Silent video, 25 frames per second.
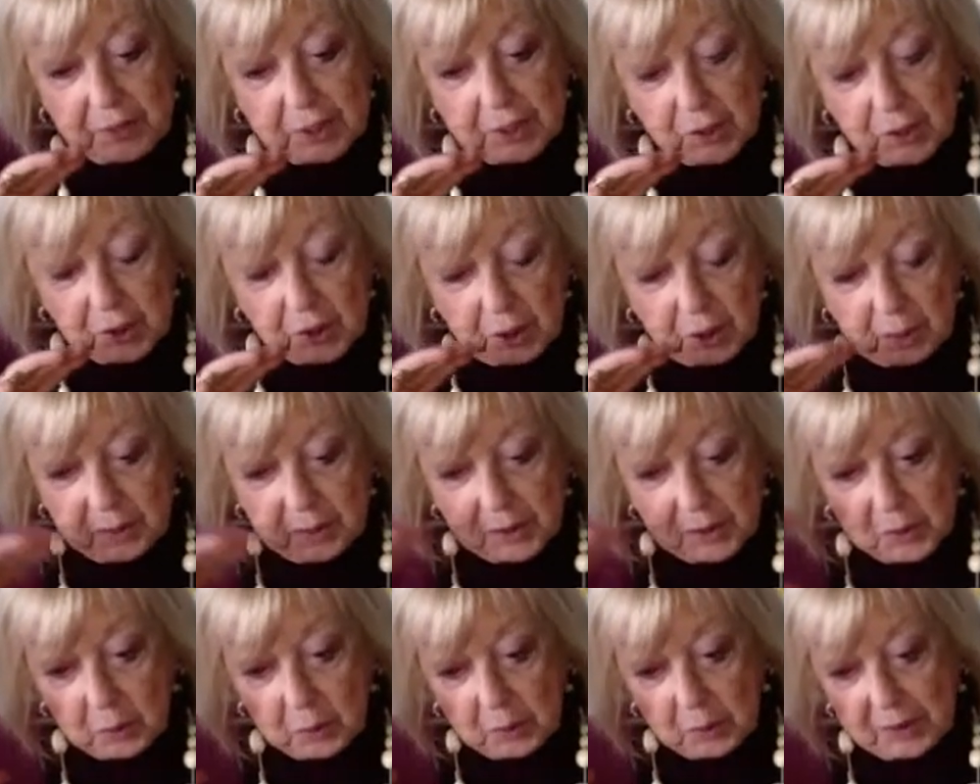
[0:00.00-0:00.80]

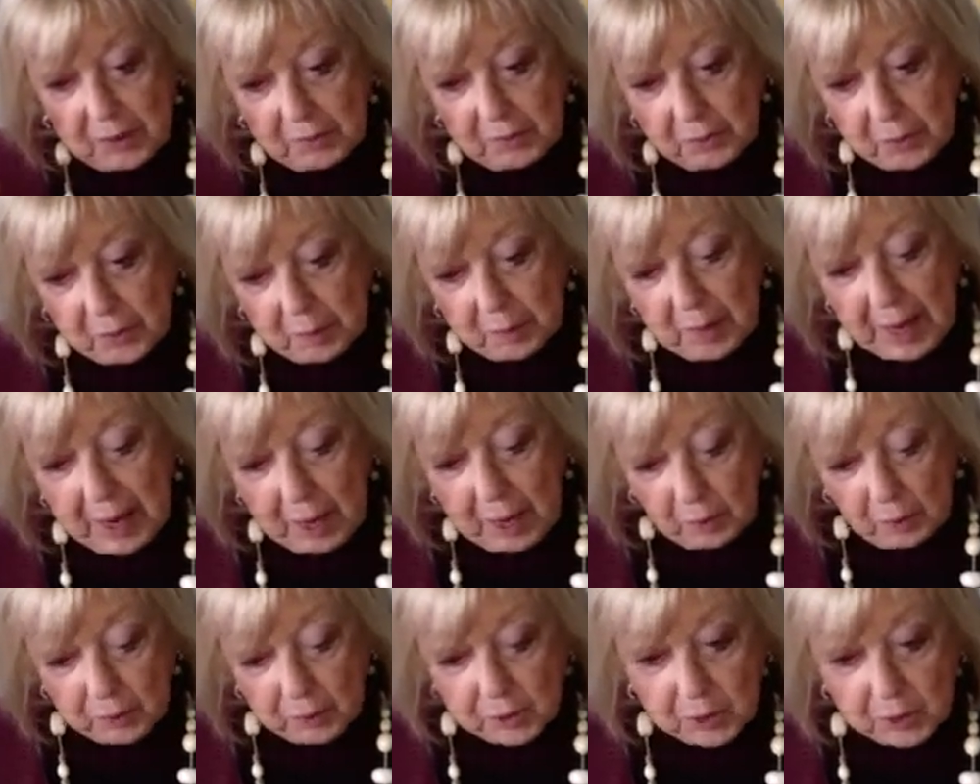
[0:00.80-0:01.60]
Germans went from
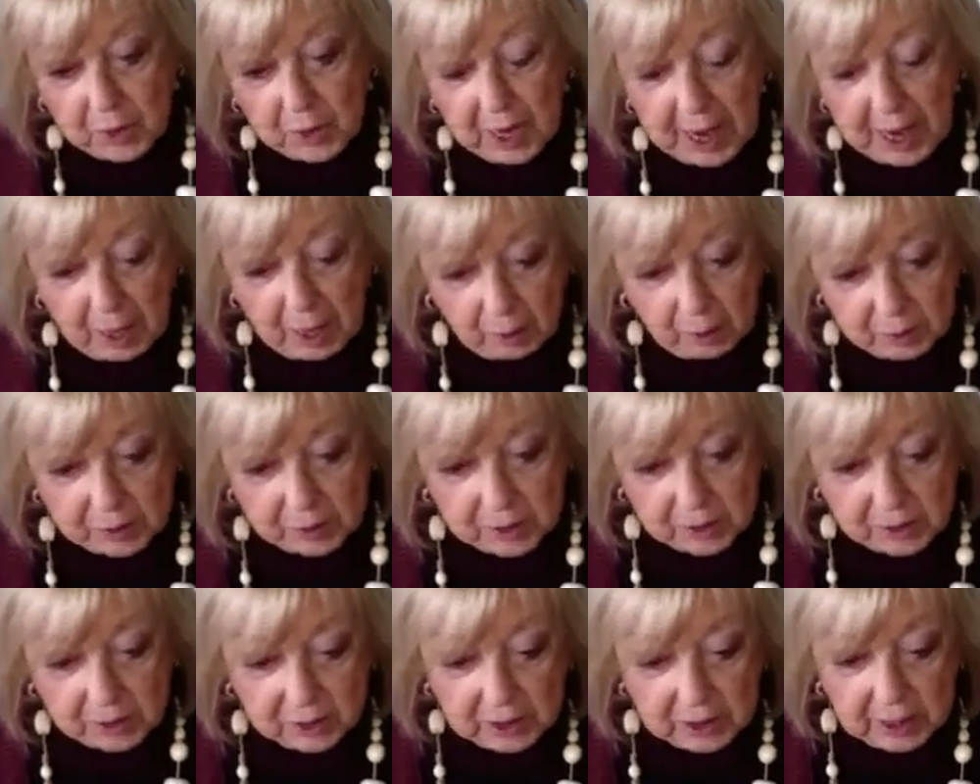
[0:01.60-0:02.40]
house to
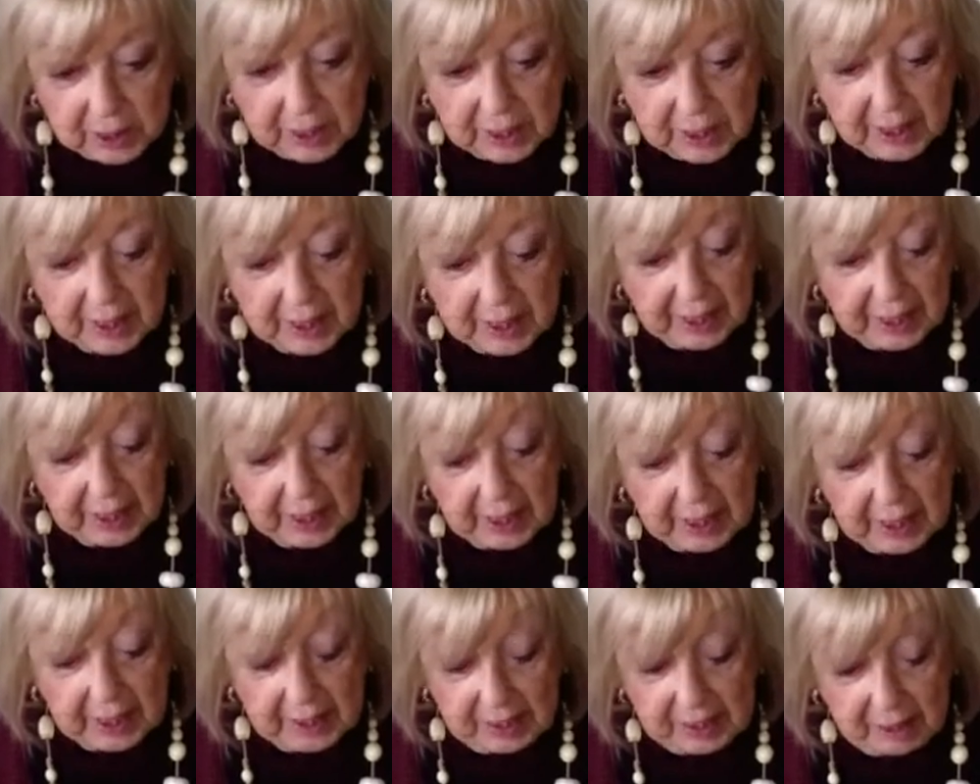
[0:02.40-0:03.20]
house
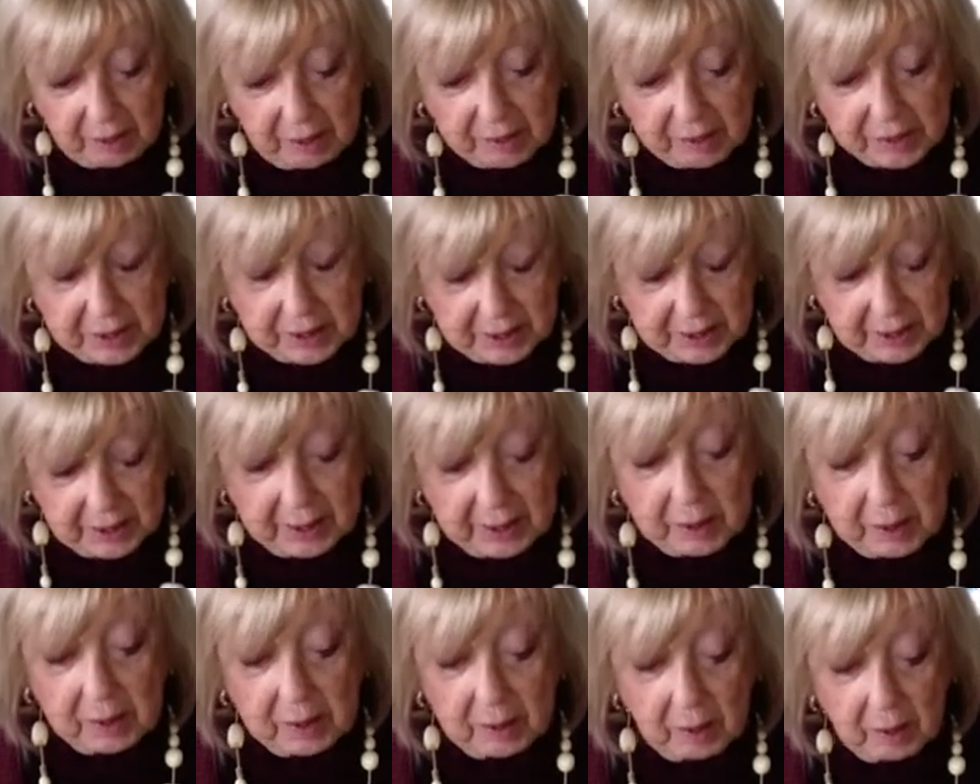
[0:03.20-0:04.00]
in our
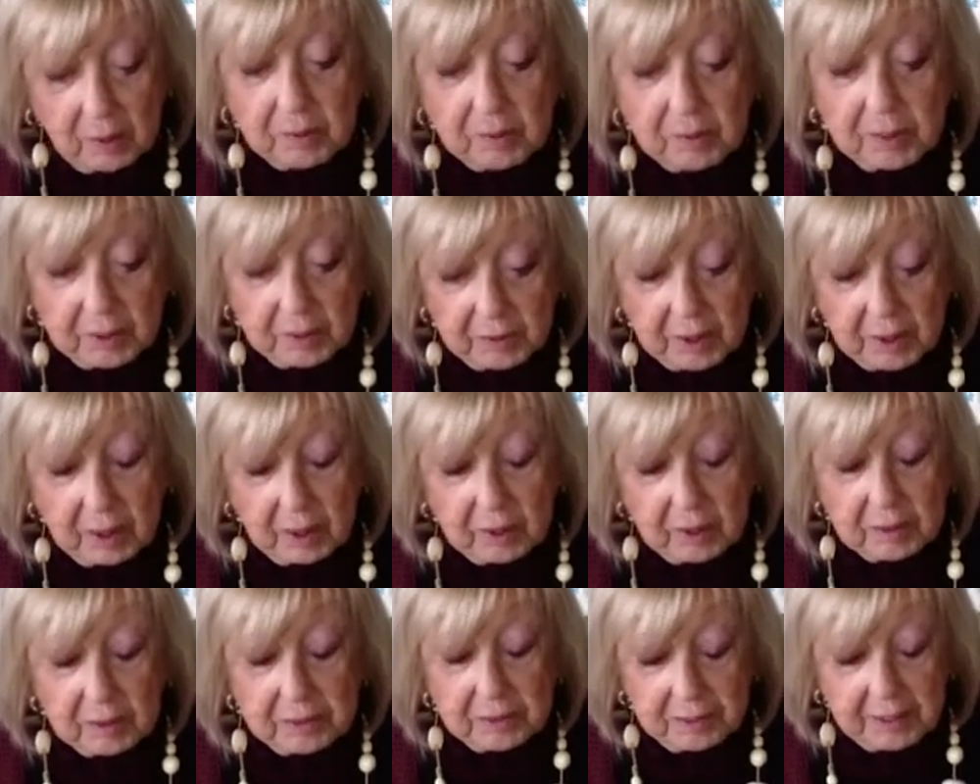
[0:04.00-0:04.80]
city of
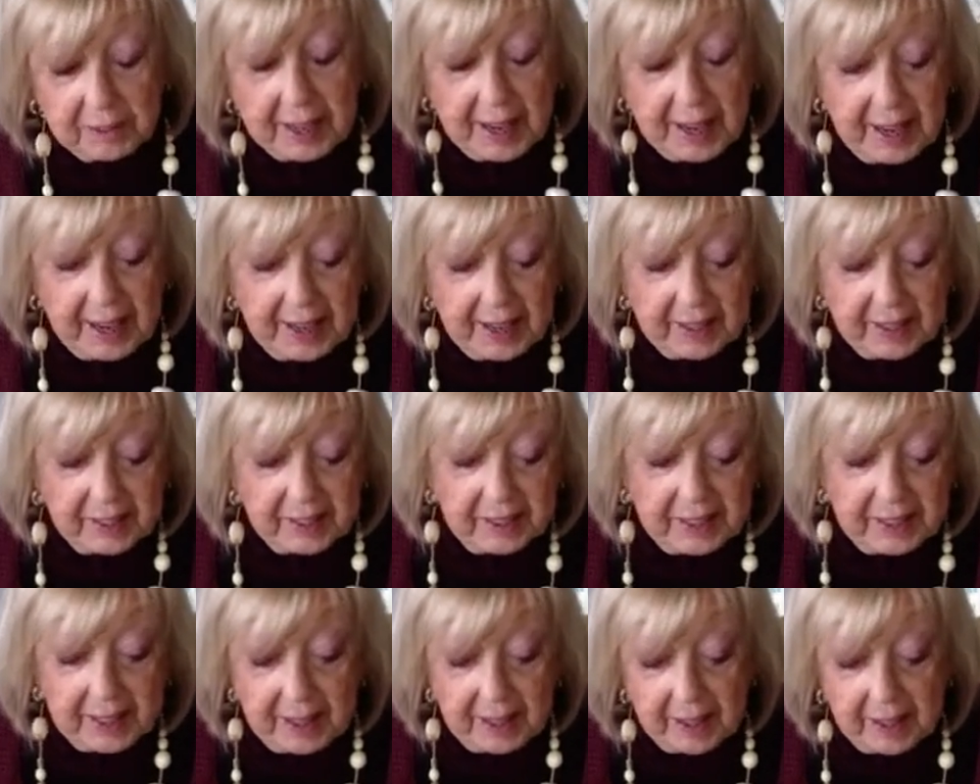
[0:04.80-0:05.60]
Lvov,
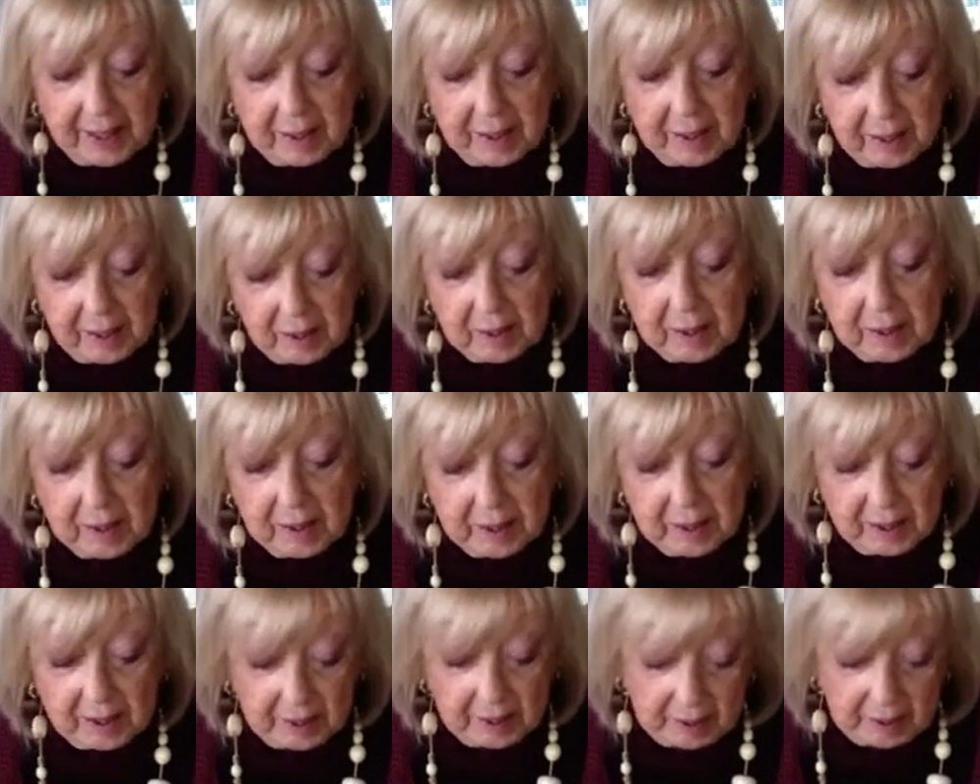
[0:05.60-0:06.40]
and they,
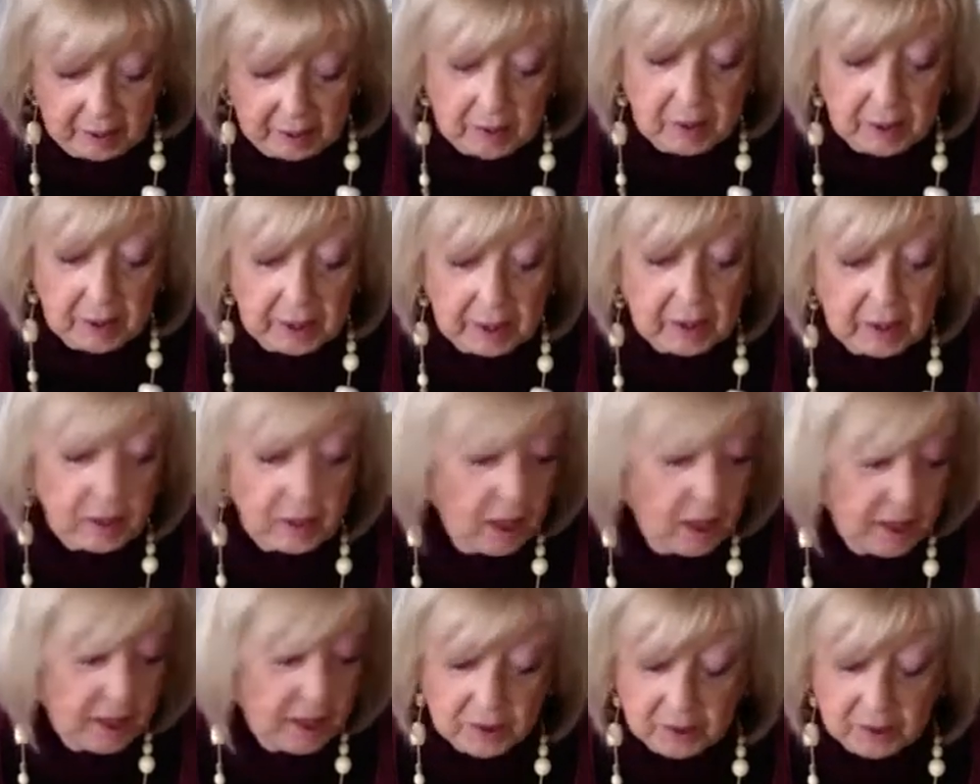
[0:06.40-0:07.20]
in
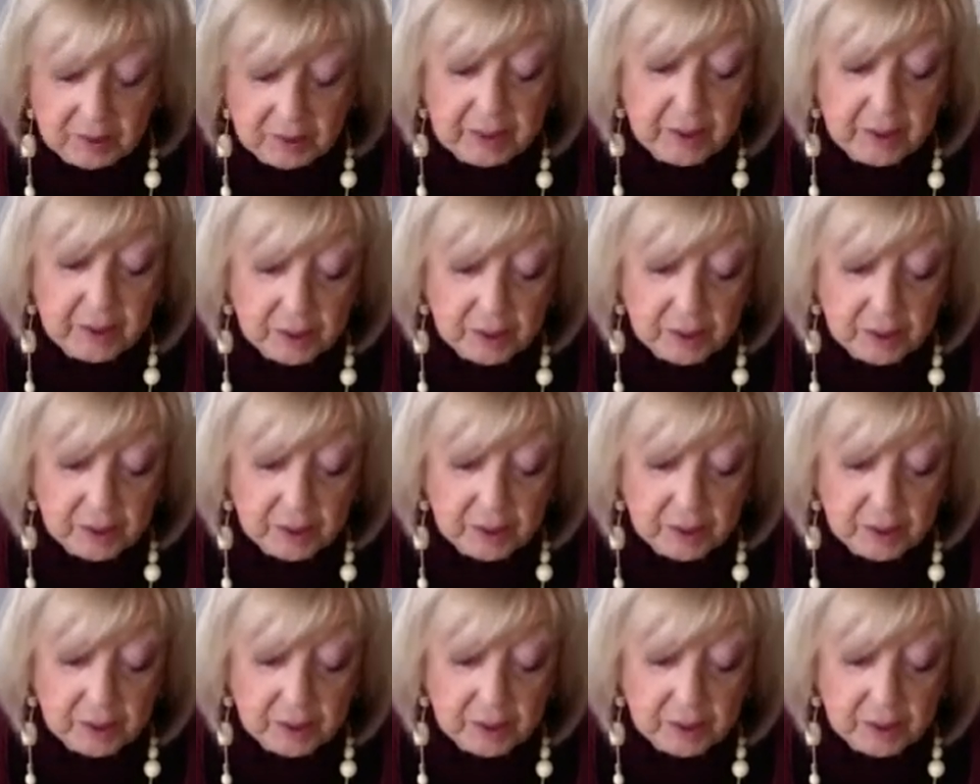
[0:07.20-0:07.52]
lots of other